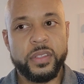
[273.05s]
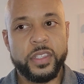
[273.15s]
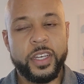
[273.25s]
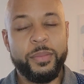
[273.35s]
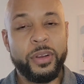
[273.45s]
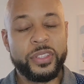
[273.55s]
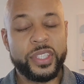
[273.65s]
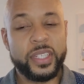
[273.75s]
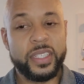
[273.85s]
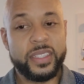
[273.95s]

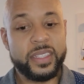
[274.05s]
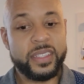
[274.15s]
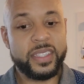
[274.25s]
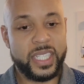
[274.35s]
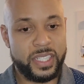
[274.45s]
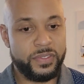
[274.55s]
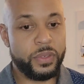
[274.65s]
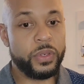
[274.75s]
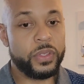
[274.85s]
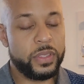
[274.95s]
commercially
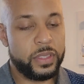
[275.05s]
successful